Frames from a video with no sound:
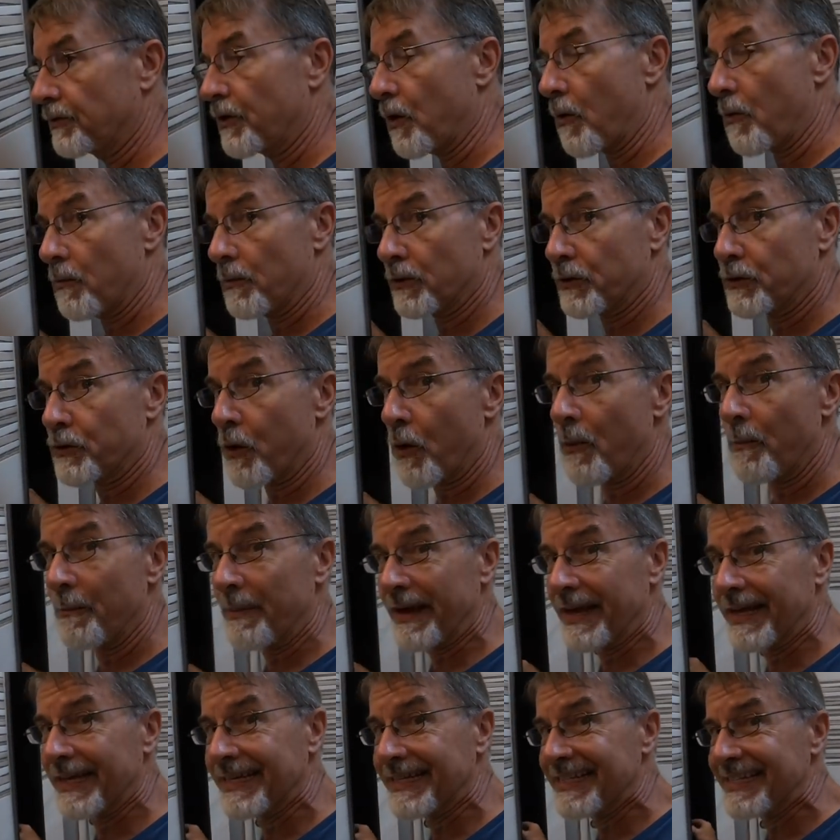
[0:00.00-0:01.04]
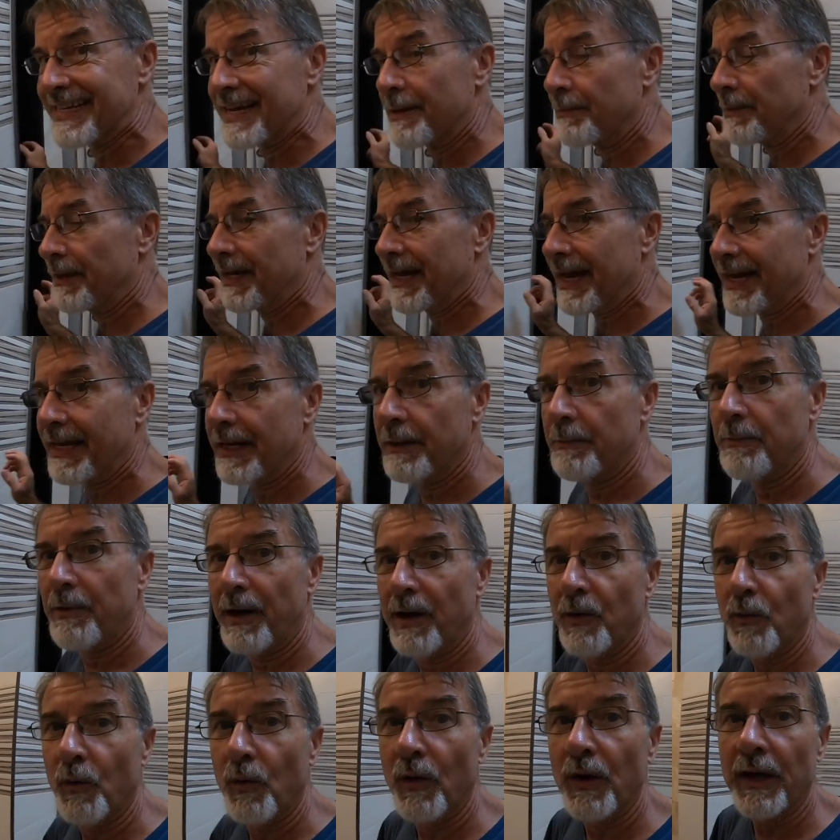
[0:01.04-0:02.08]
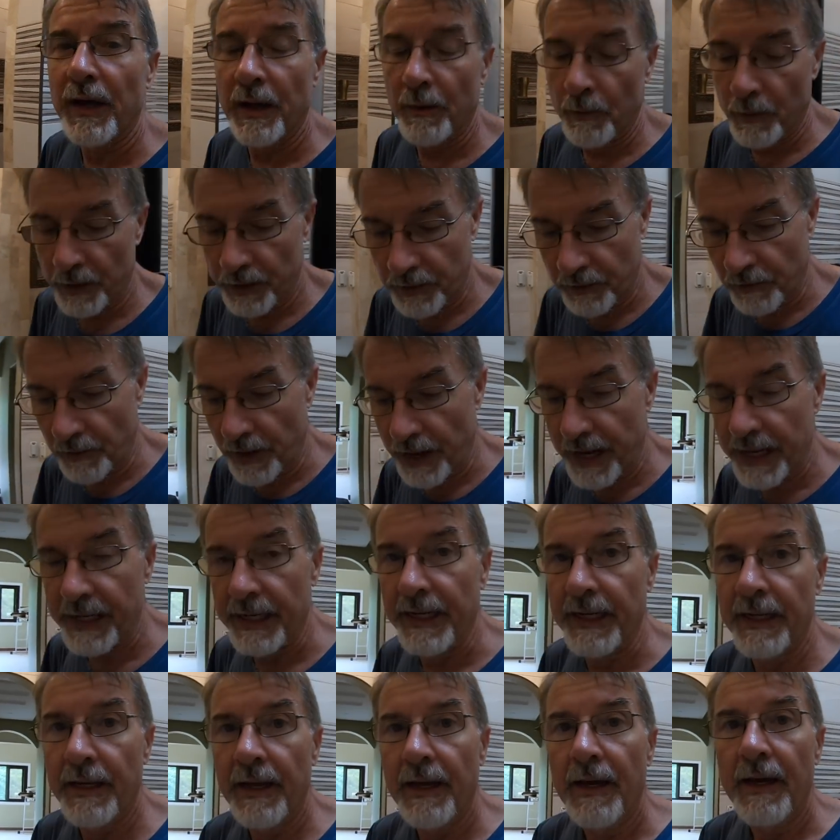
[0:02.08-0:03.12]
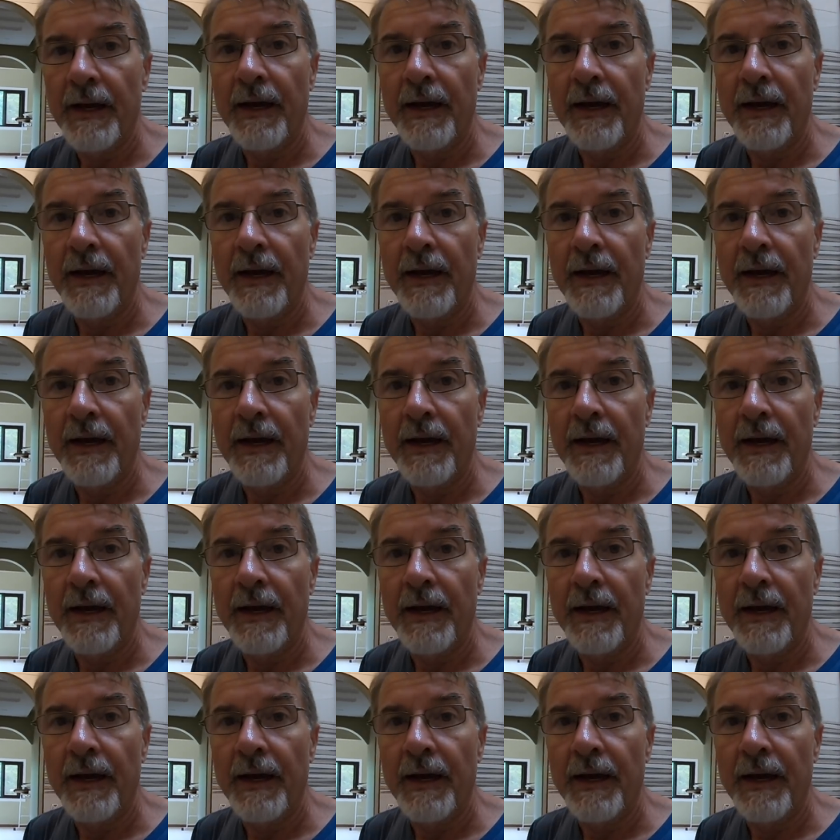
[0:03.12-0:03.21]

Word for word: don't don't be intimidated by working with granite.